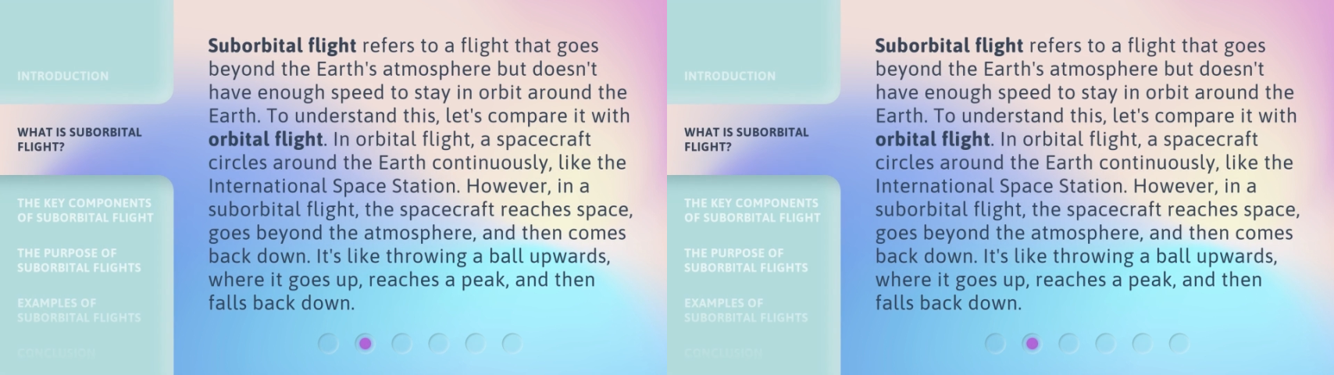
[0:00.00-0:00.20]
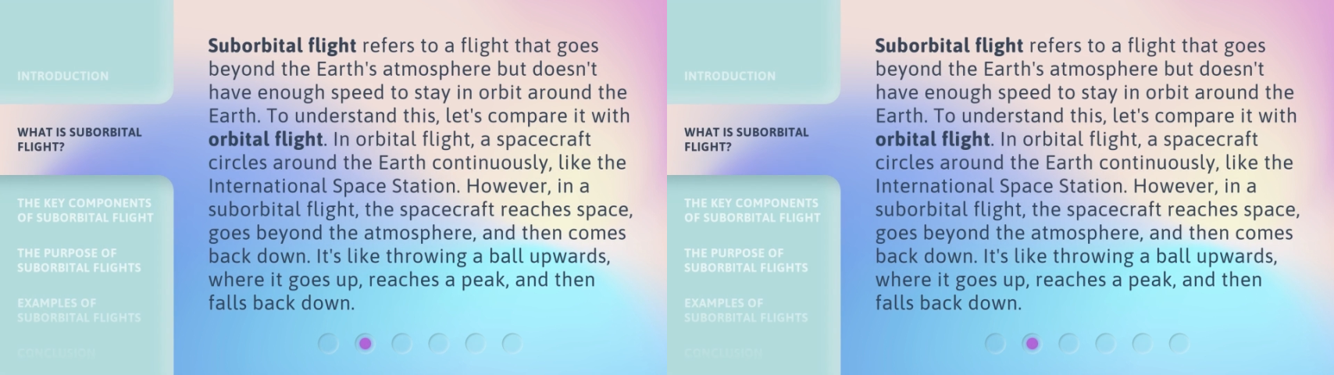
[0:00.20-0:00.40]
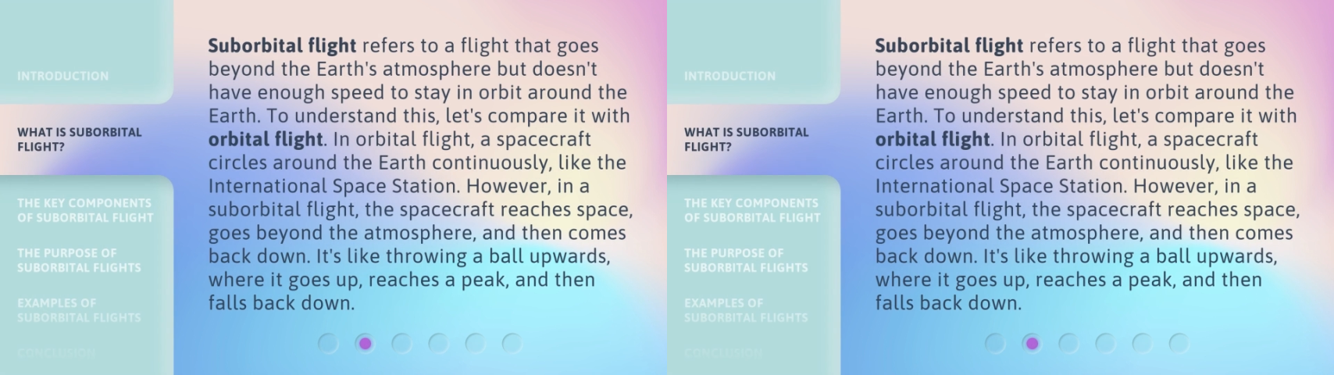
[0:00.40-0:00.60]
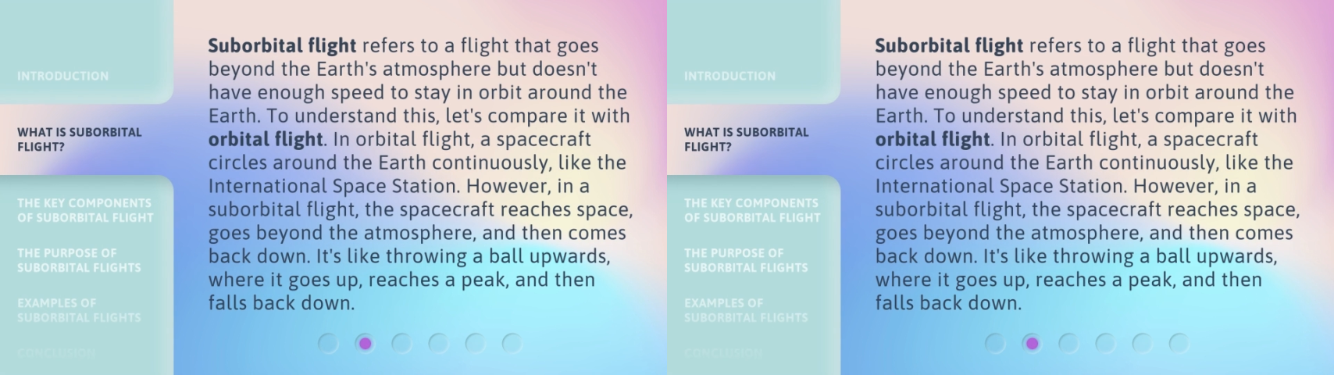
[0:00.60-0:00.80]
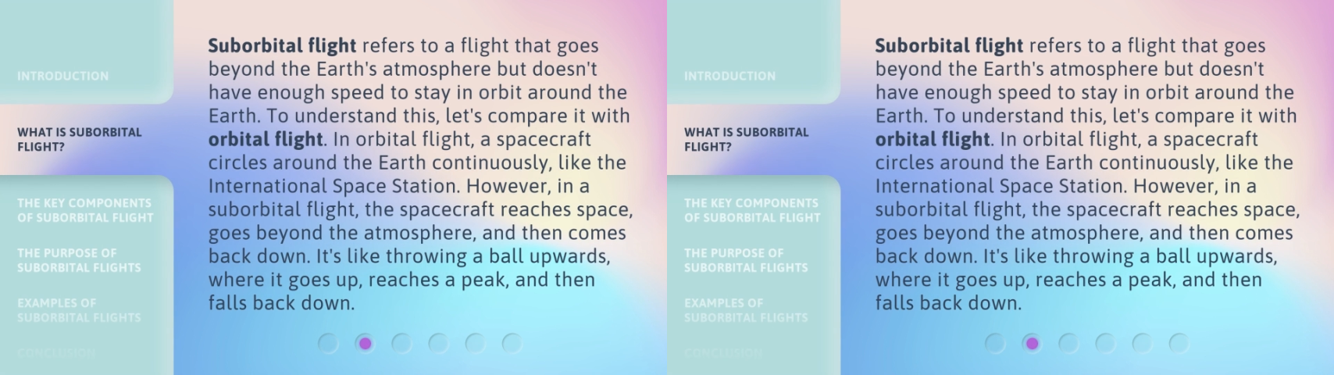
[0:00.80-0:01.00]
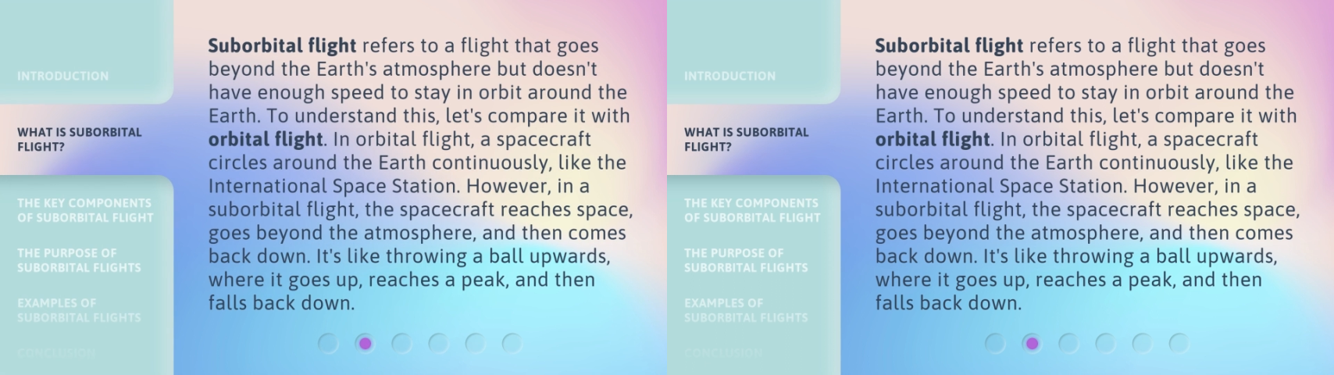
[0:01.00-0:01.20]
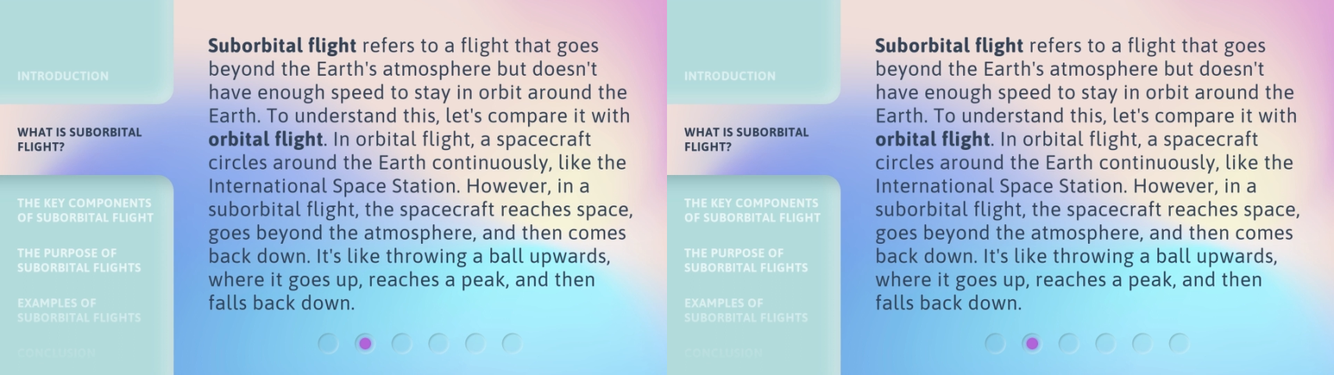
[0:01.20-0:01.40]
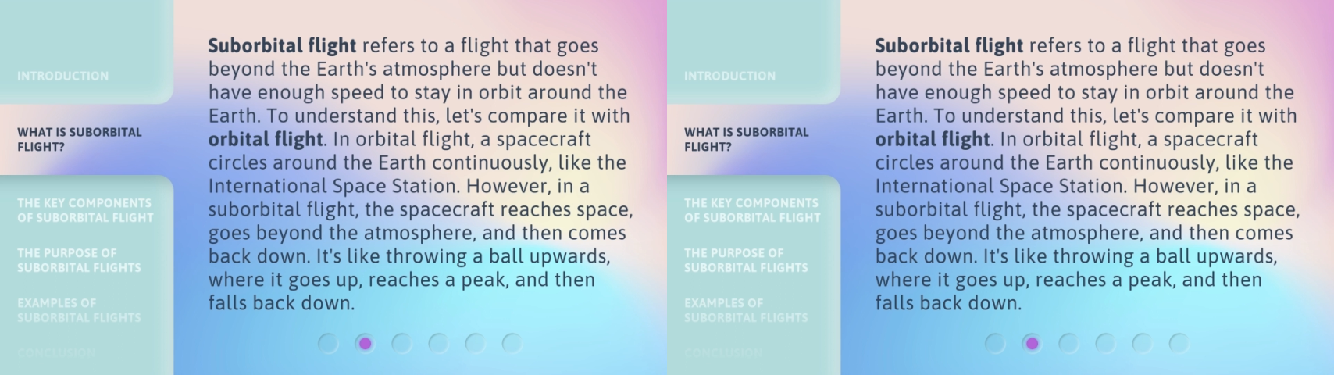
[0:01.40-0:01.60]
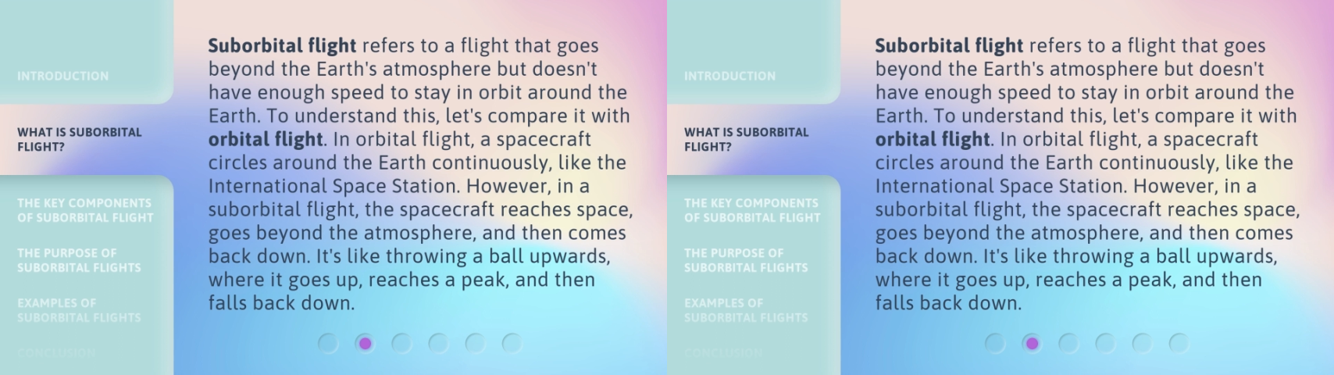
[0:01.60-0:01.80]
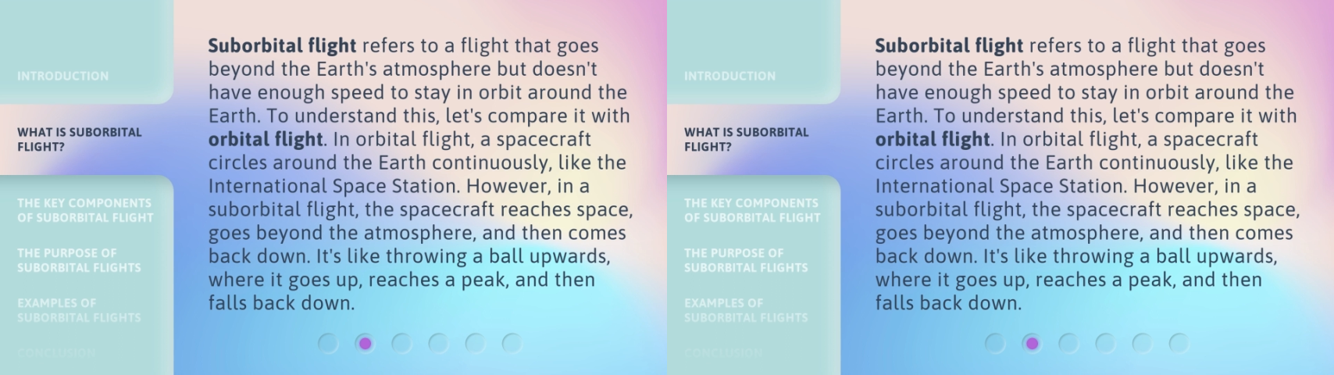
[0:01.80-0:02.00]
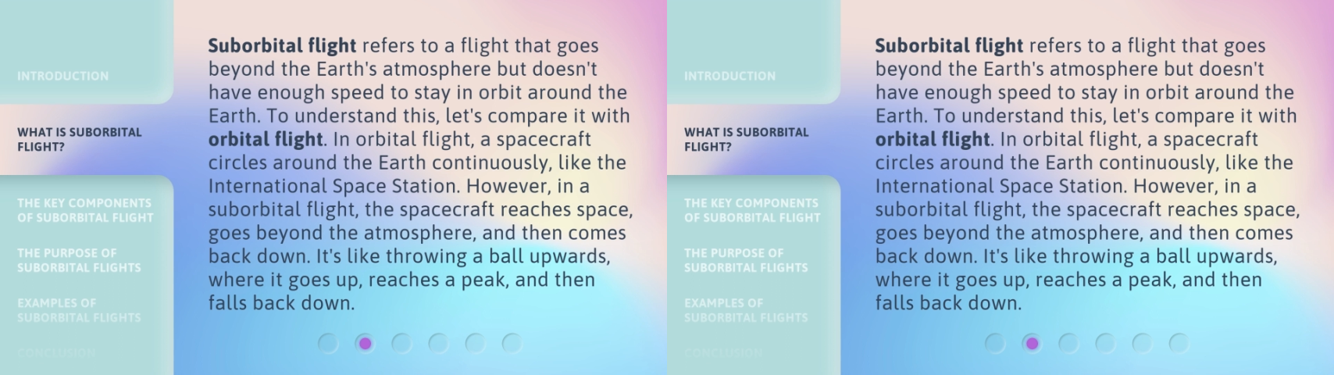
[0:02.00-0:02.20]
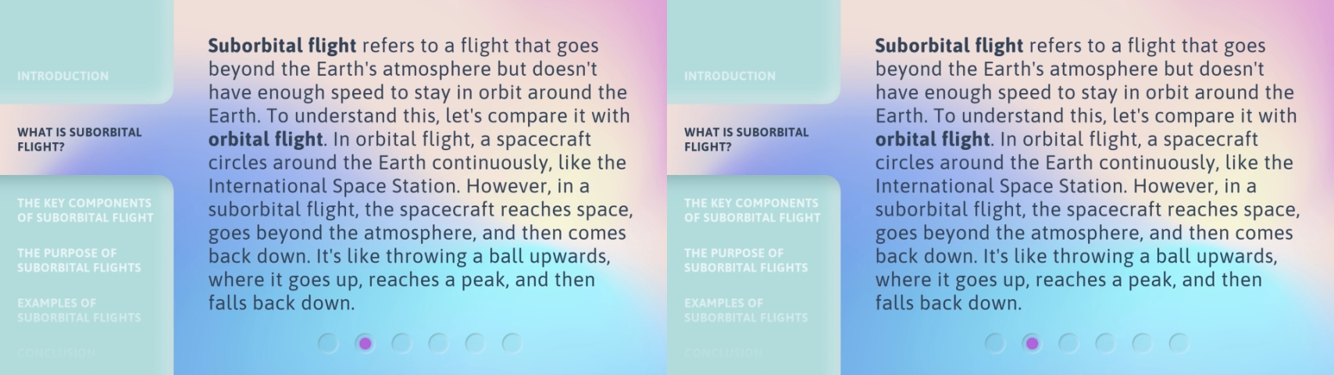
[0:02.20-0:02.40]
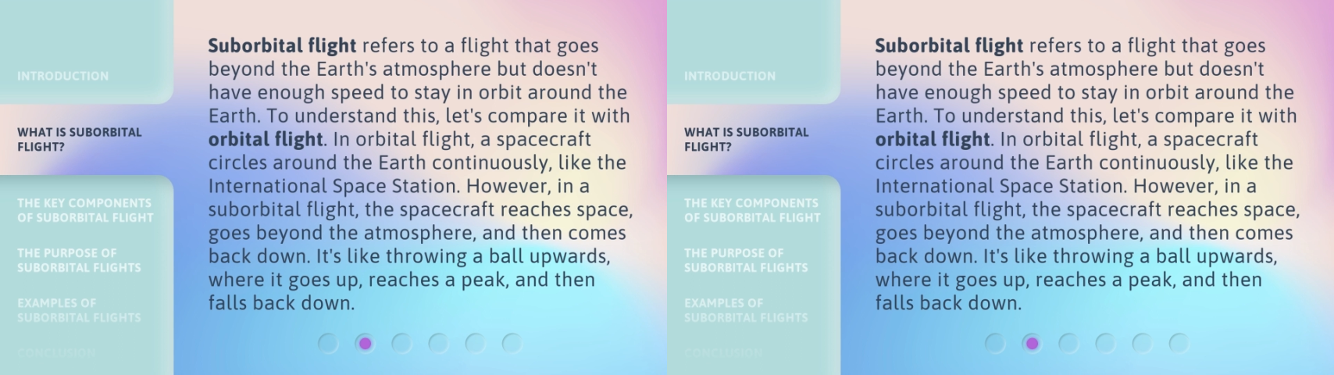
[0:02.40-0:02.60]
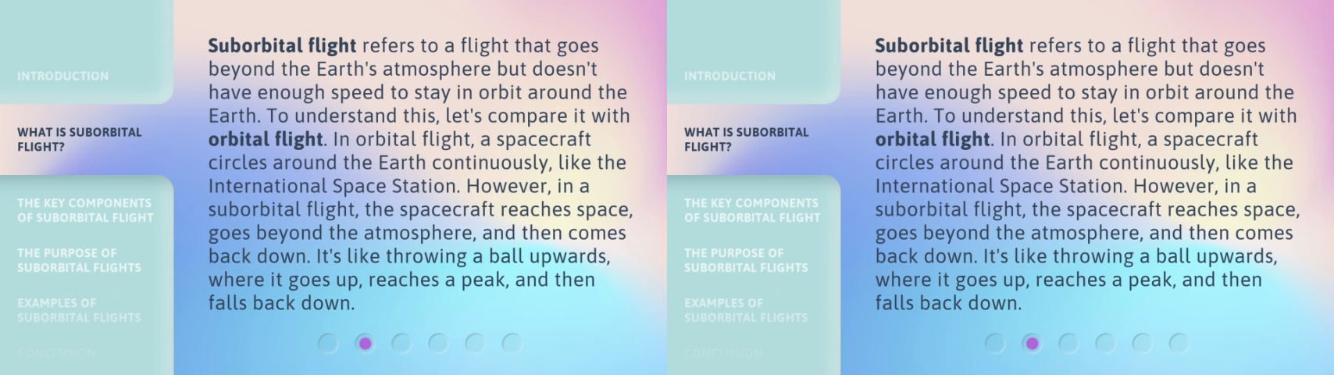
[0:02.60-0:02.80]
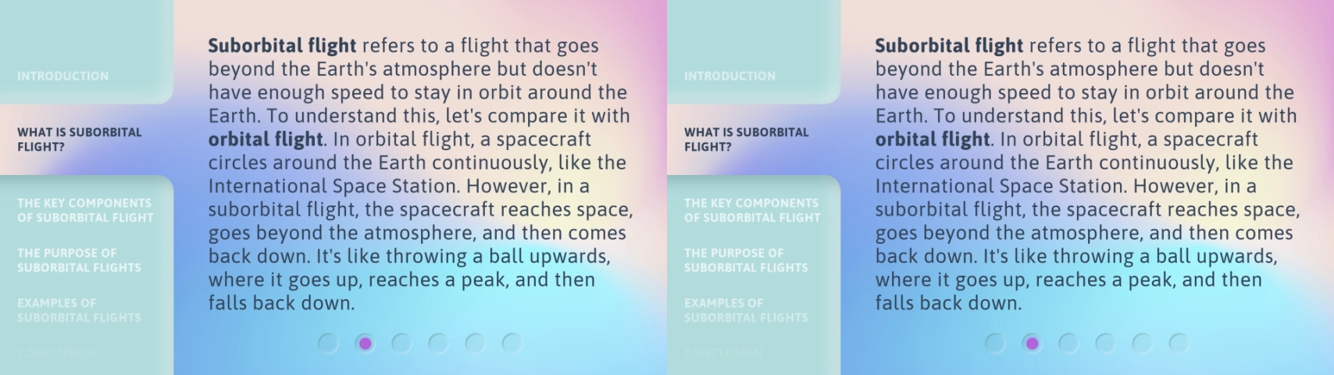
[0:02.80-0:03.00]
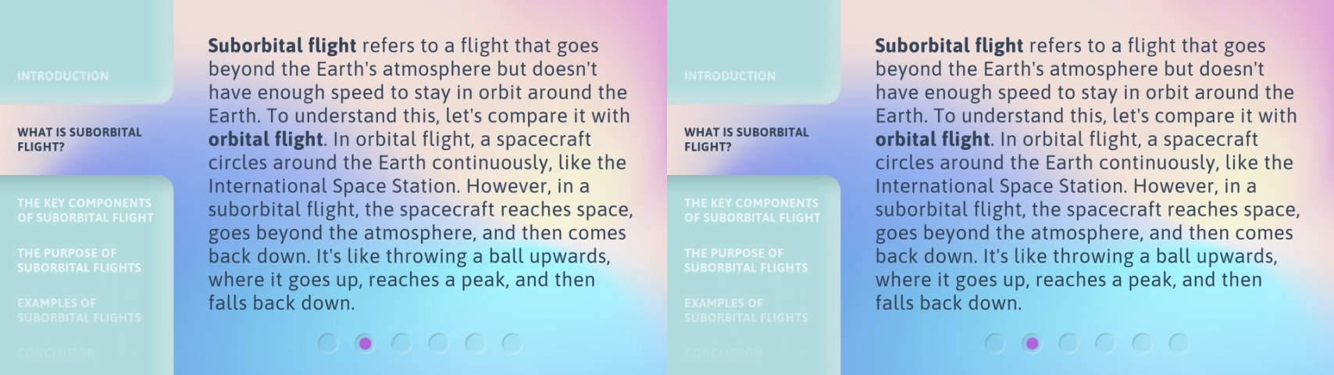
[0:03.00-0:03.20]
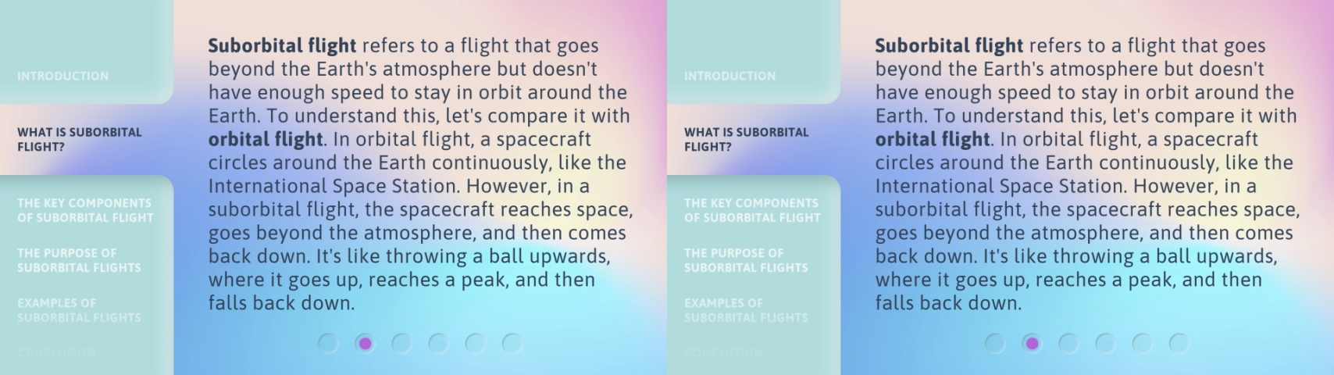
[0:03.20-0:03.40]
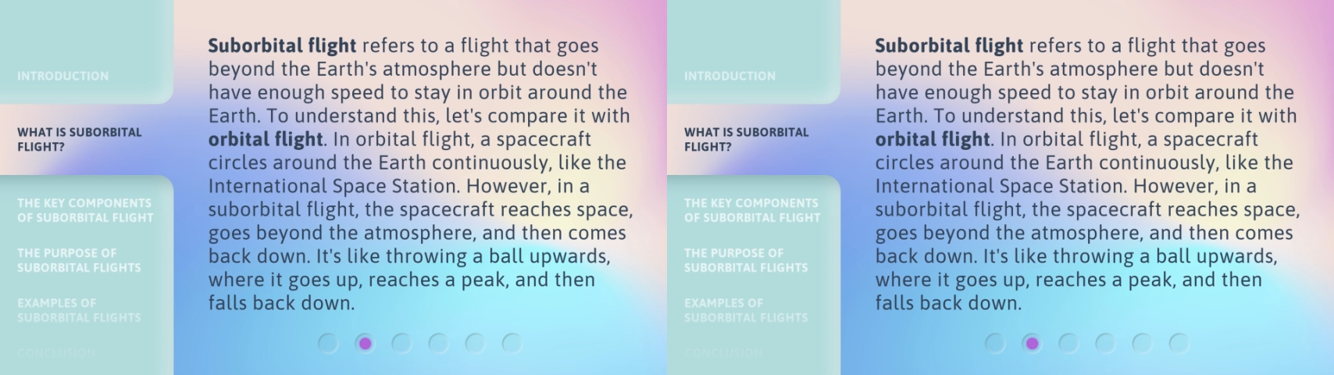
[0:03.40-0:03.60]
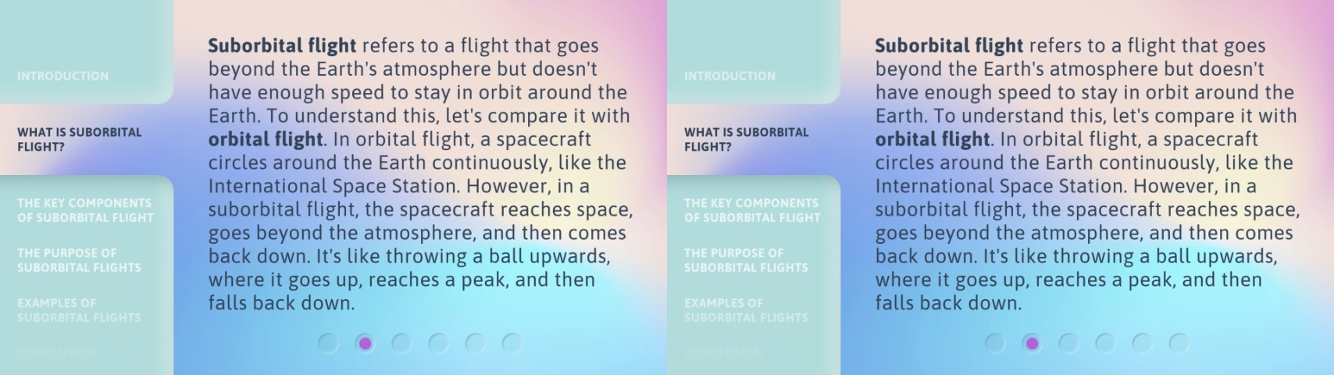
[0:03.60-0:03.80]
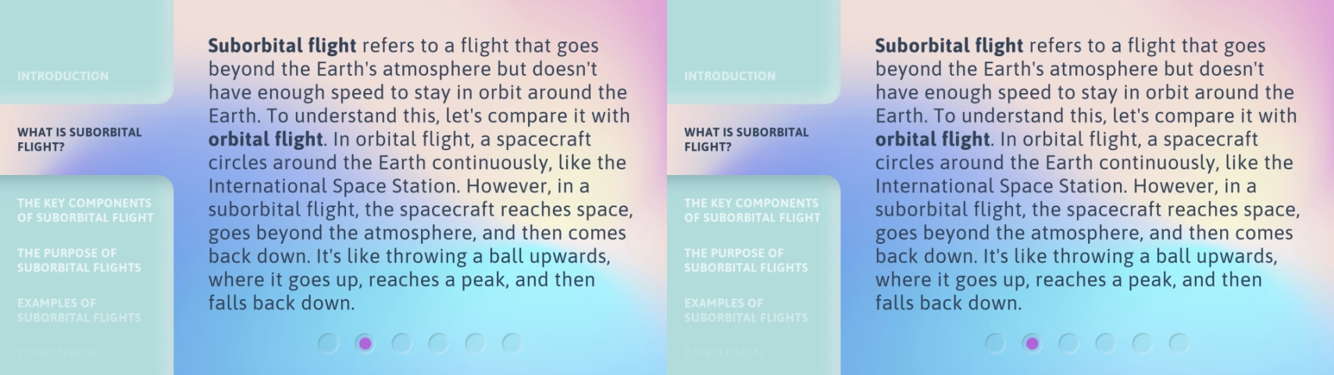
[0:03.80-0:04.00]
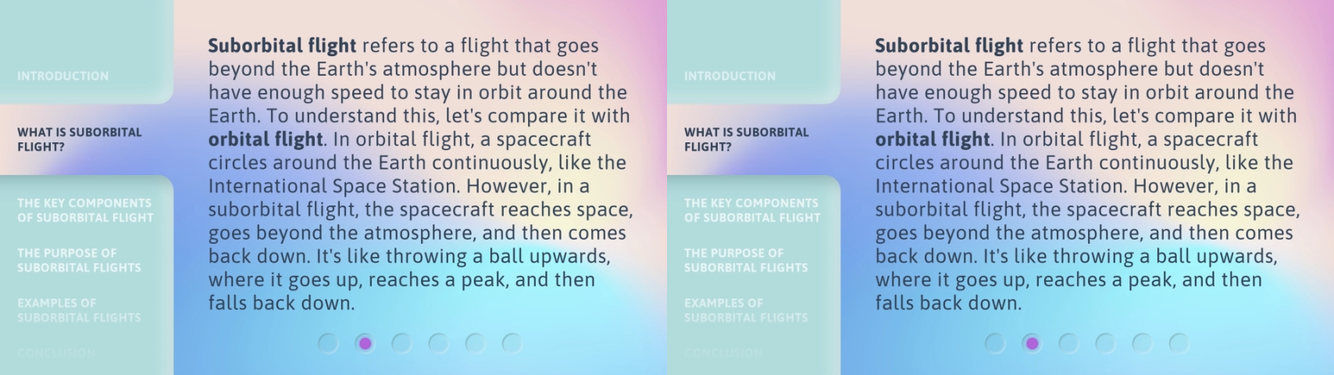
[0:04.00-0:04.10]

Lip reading: (no speaker visible)